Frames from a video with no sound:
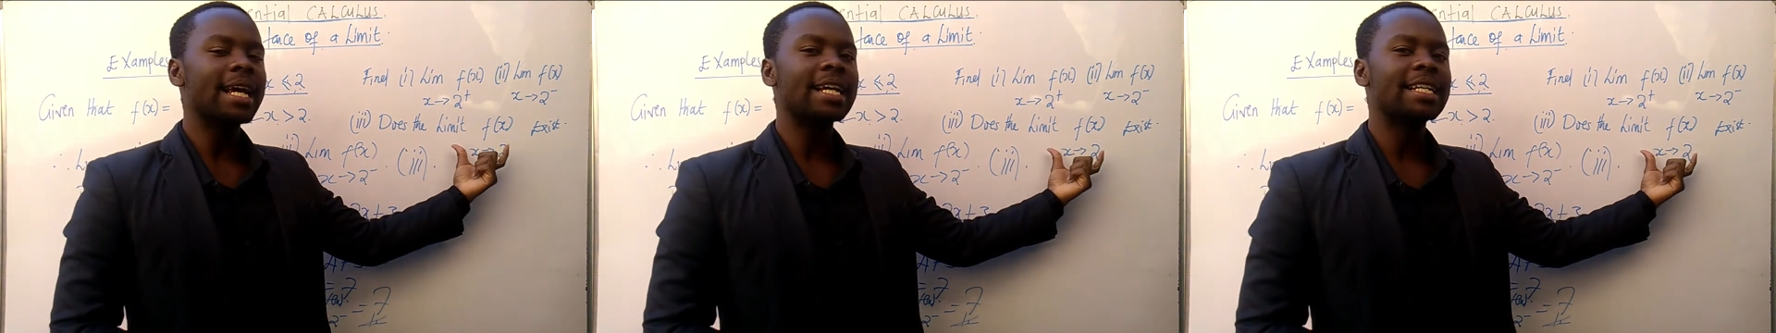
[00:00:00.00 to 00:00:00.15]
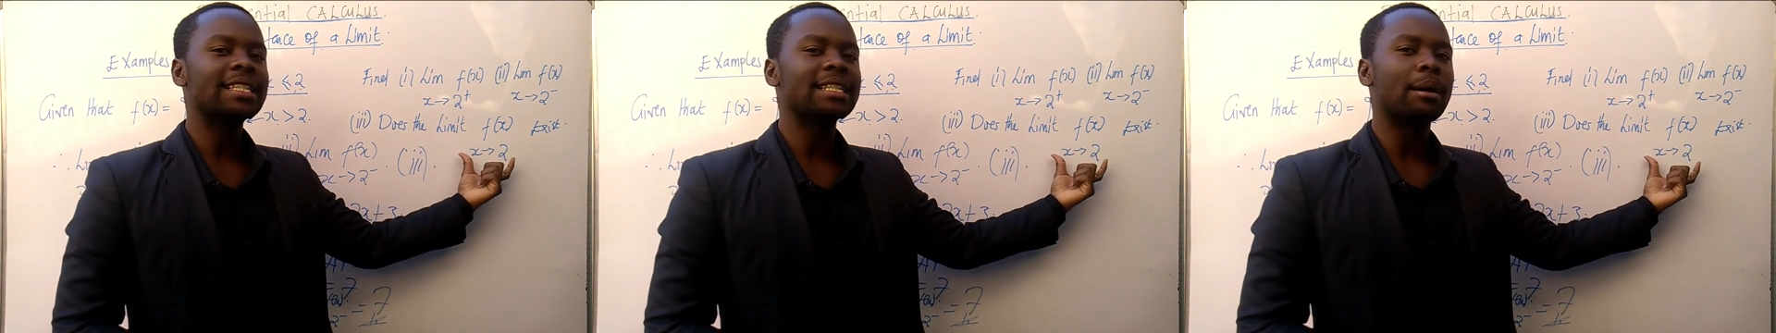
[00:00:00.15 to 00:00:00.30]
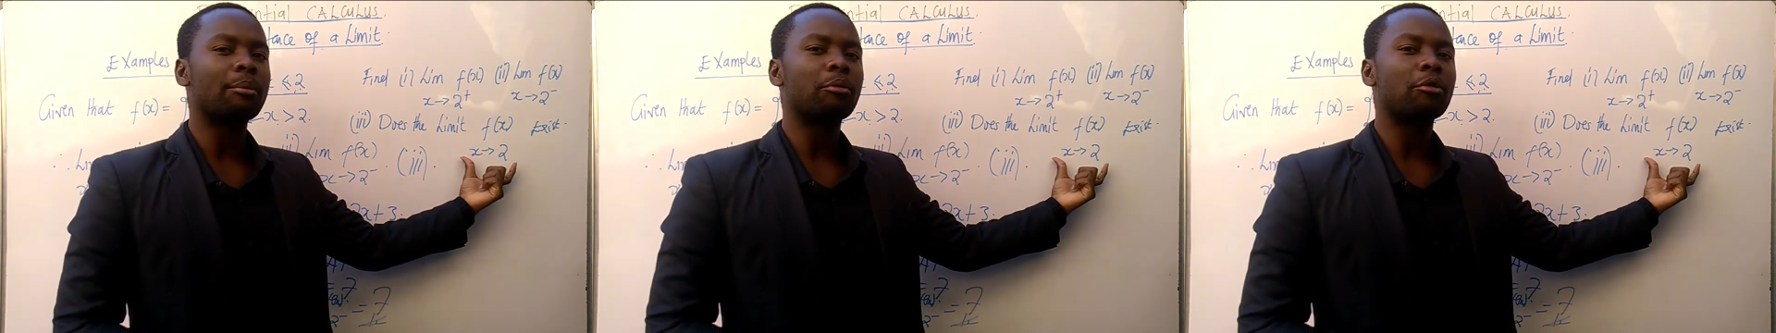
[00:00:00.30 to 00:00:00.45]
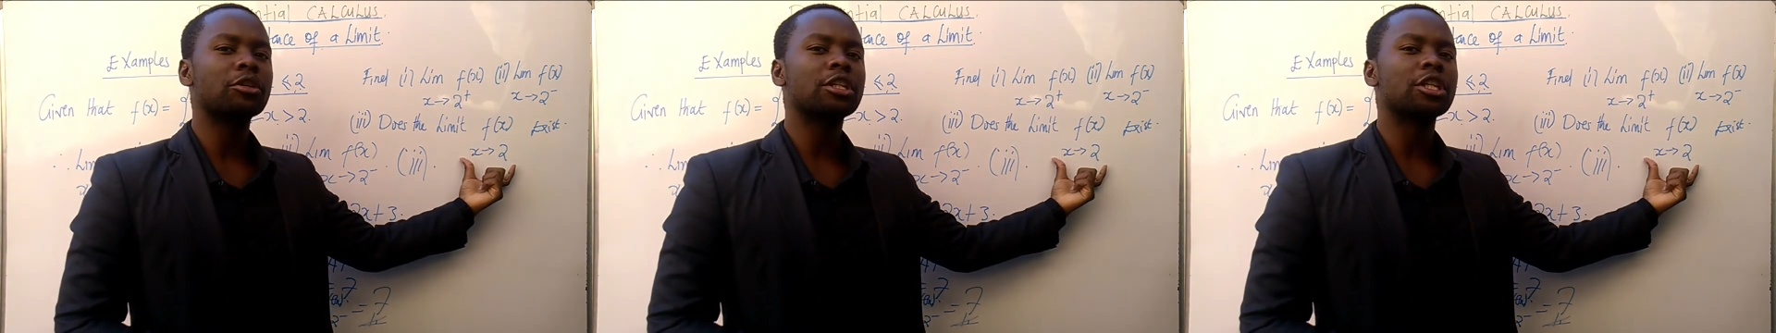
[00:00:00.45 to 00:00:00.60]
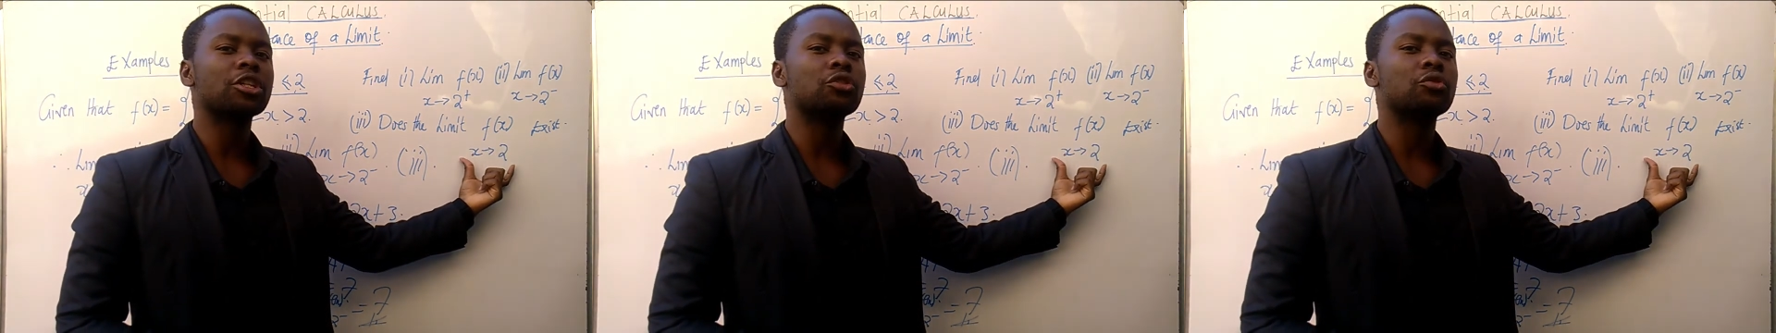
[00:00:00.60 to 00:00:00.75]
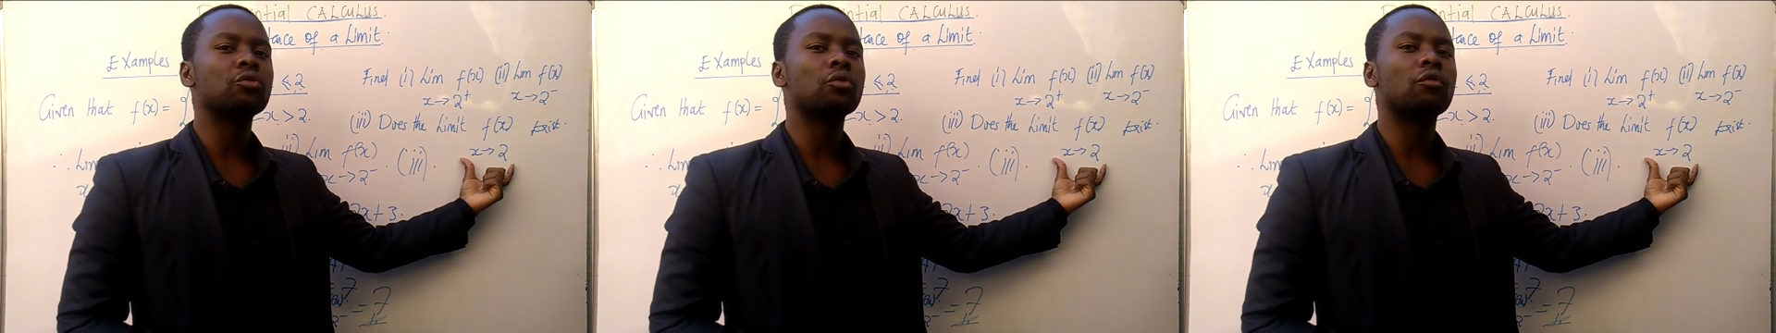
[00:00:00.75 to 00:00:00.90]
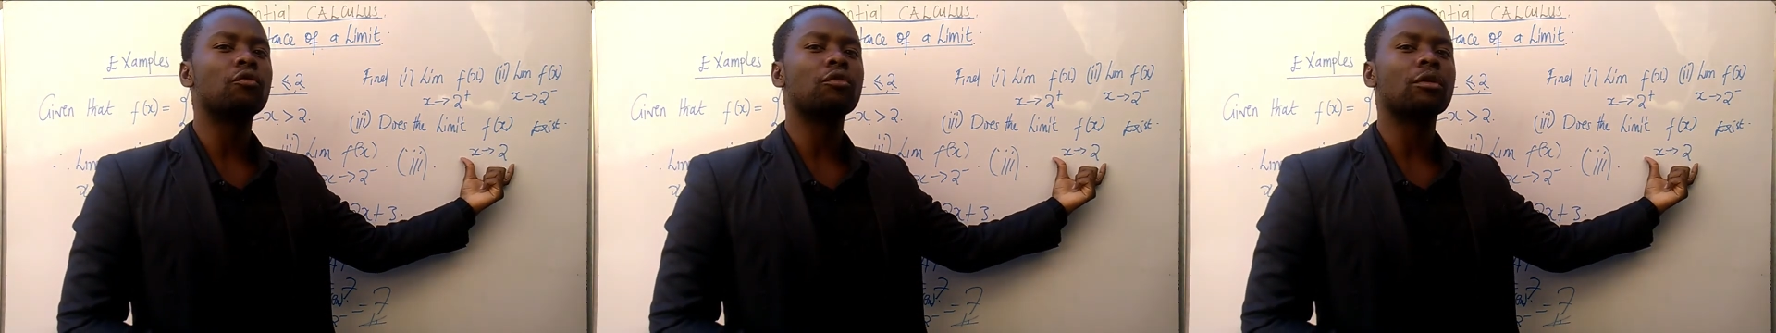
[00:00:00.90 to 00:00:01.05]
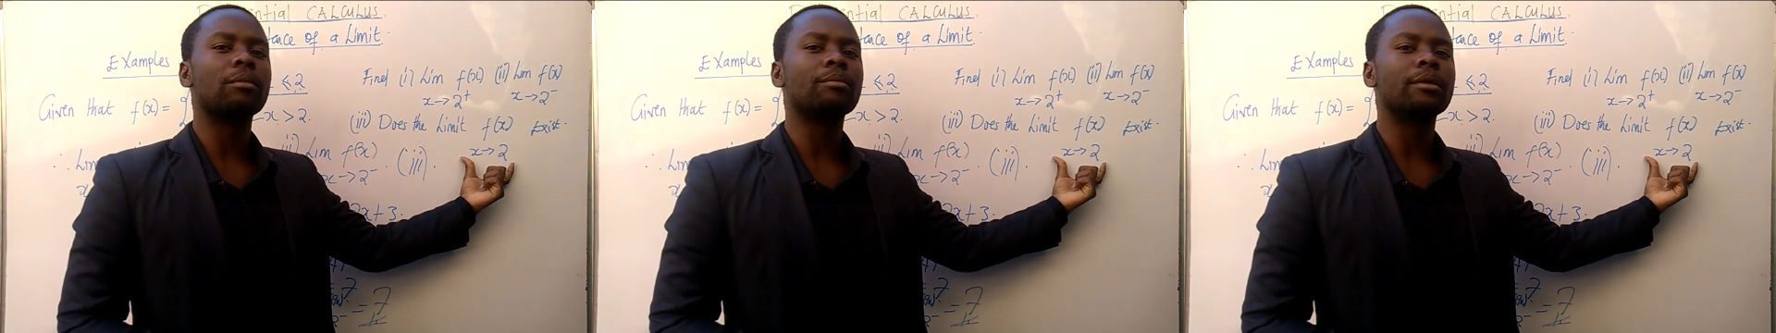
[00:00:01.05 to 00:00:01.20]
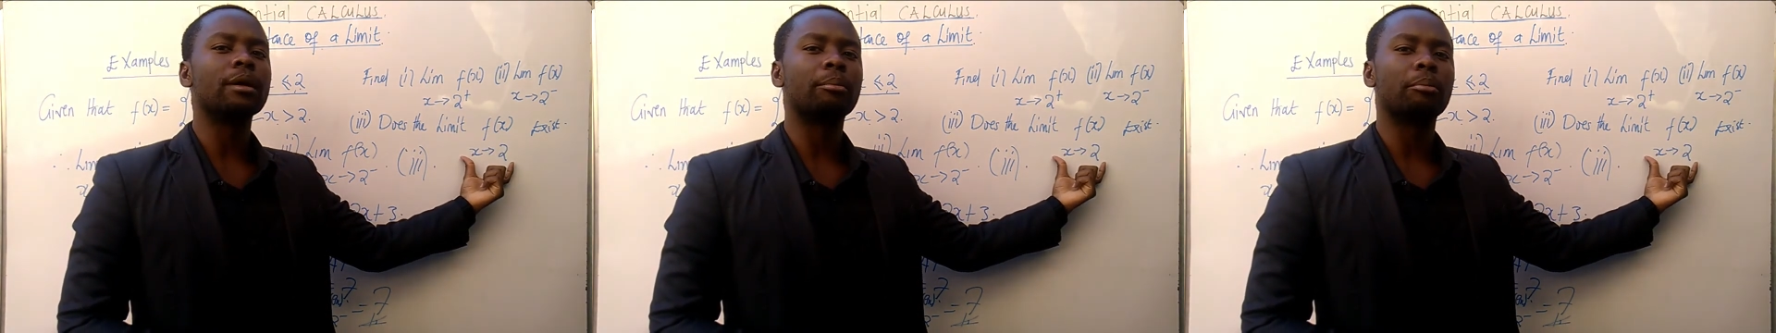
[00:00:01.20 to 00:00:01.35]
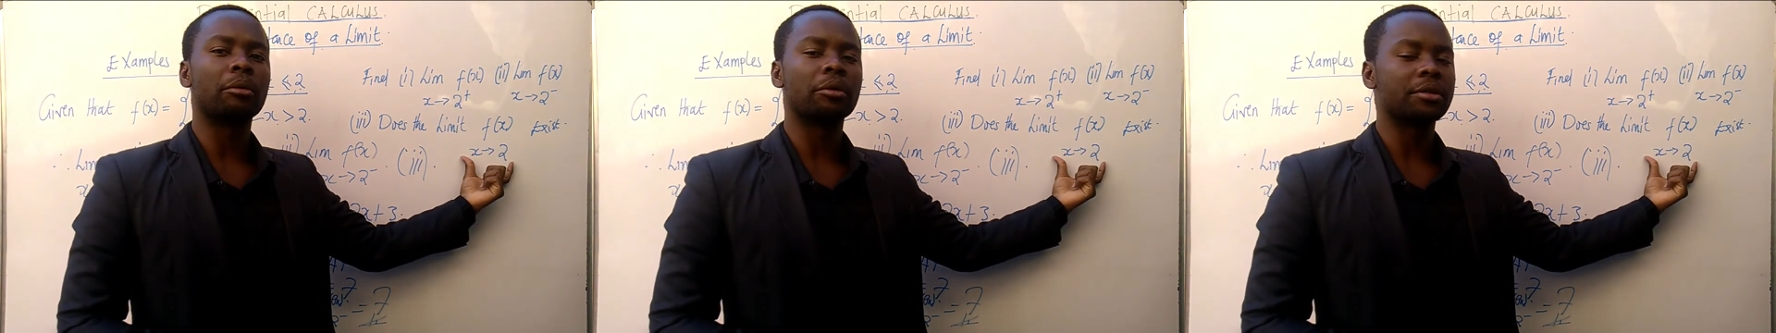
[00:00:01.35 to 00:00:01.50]
x approaches 2
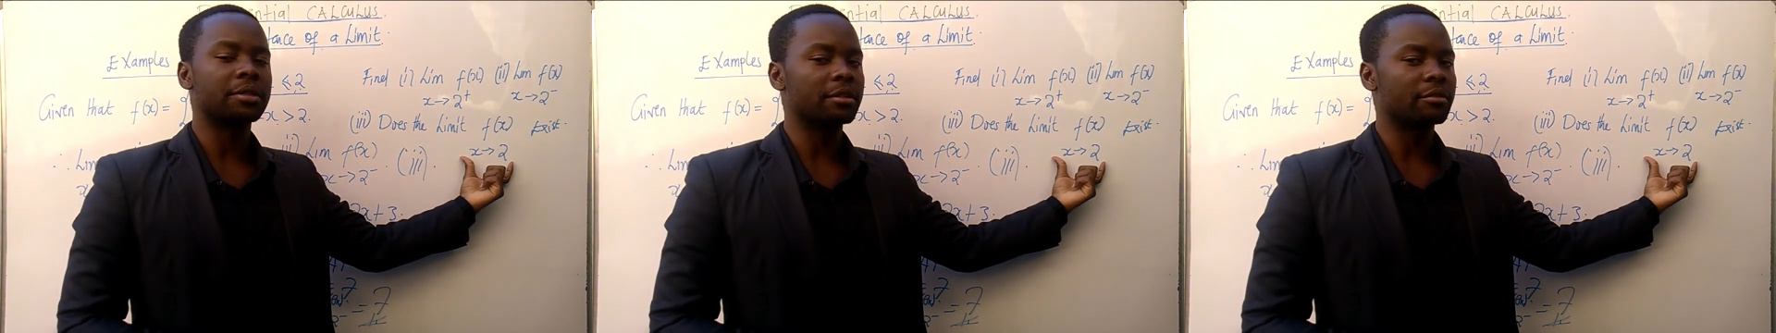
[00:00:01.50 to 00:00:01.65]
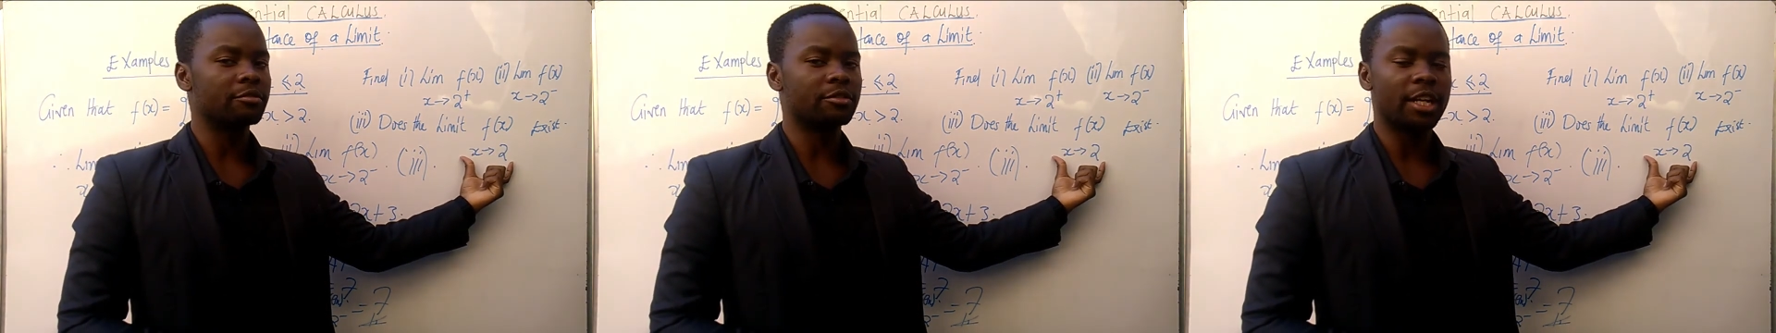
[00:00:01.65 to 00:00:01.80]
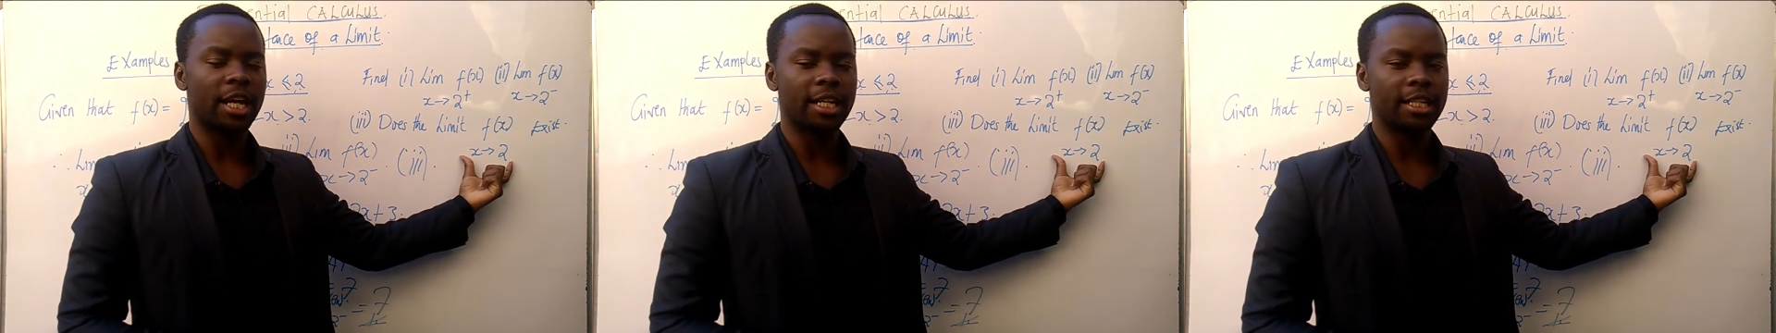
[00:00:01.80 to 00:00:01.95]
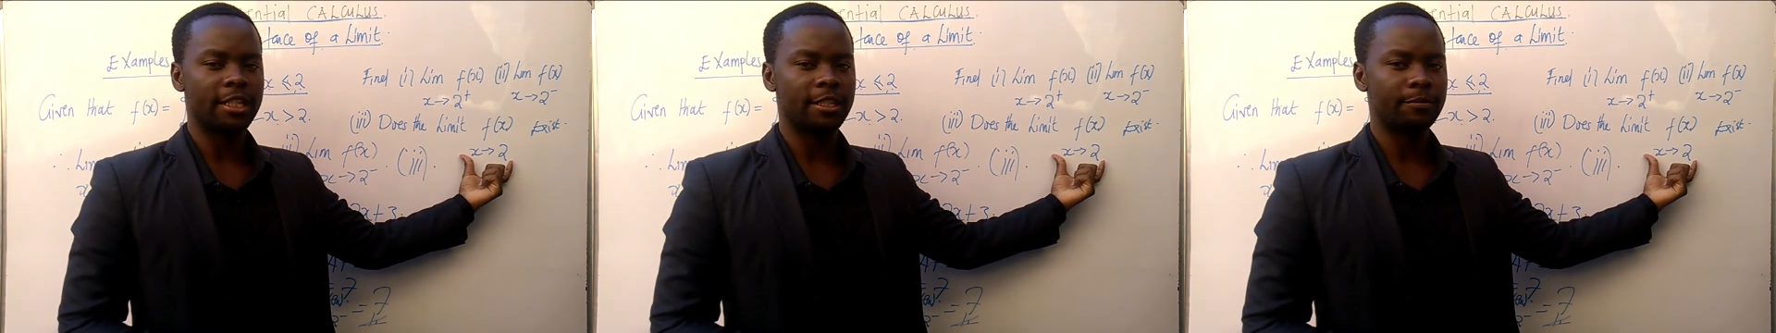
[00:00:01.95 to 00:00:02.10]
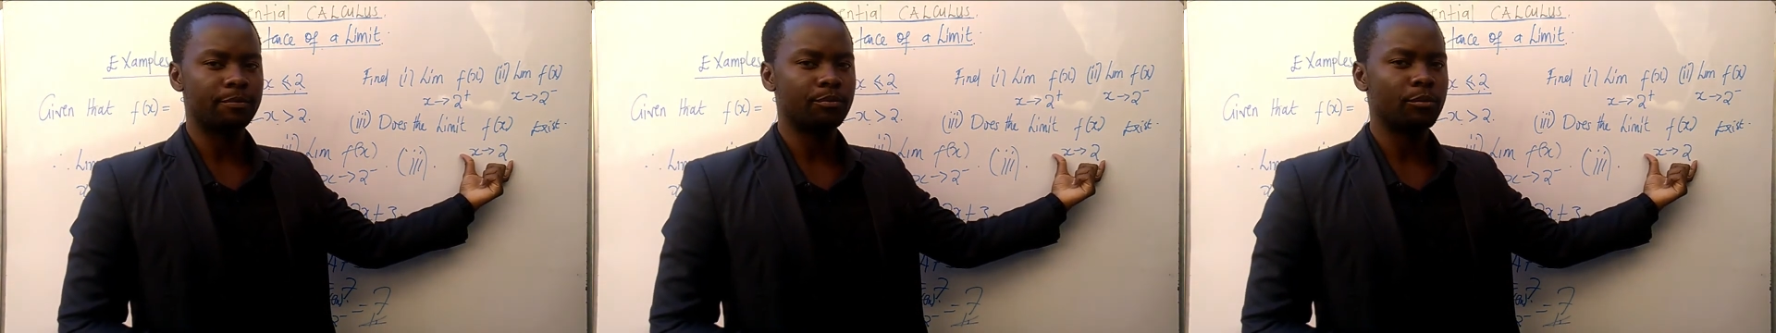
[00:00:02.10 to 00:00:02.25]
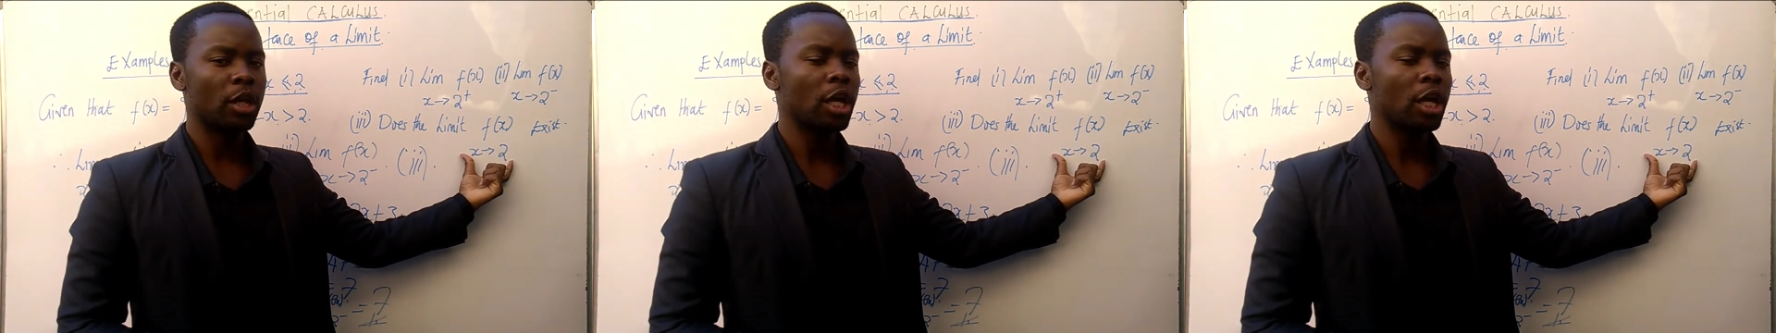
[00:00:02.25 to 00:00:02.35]
from the positive side.